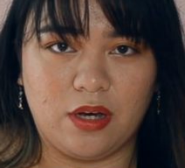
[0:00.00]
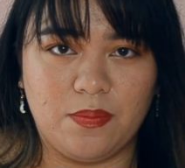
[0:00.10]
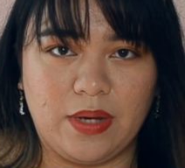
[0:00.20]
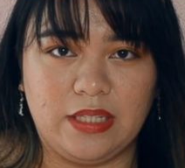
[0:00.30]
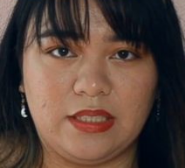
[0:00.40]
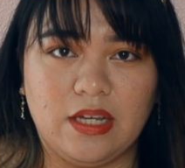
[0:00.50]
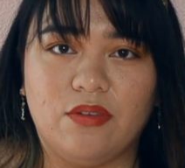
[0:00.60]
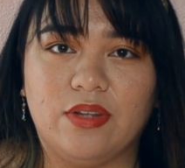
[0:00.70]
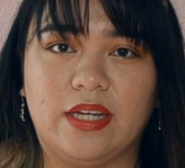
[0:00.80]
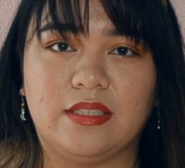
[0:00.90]
on by
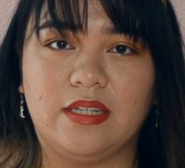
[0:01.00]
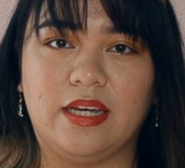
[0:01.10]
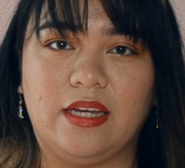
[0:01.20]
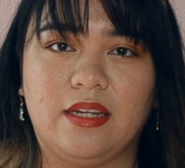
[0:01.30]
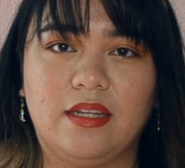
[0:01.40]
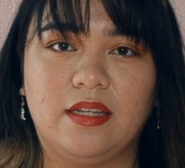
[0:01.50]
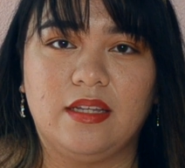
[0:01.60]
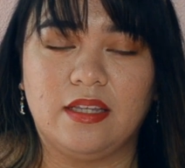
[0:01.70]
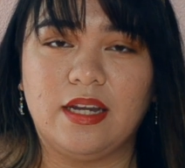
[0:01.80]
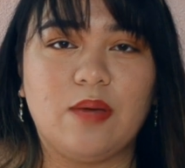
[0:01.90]
itself
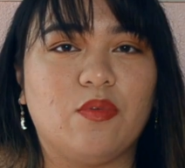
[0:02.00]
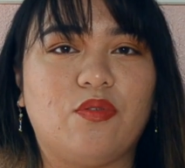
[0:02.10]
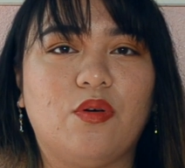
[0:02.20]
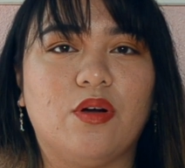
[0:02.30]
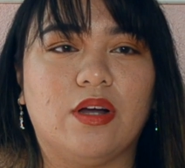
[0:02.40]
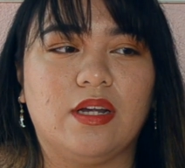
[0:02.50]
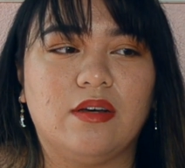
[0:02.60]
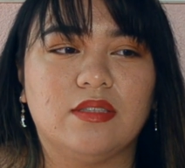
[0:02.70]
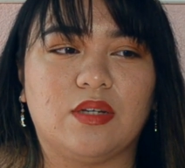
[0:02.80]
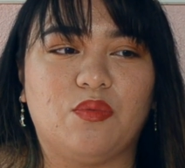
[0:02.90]
the night before. And I
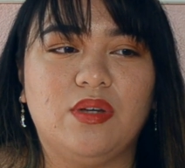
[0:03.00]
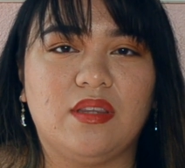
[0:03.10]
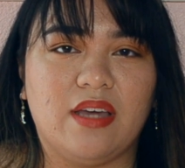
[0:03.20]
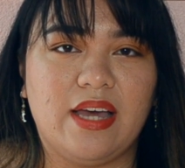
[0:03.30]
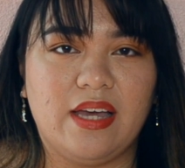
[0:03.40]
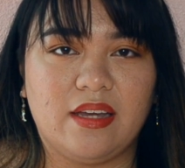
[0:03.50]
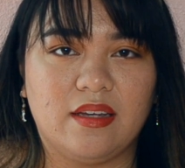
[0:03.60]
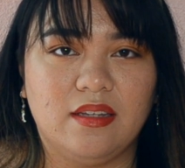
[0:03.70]
was like, what the heck?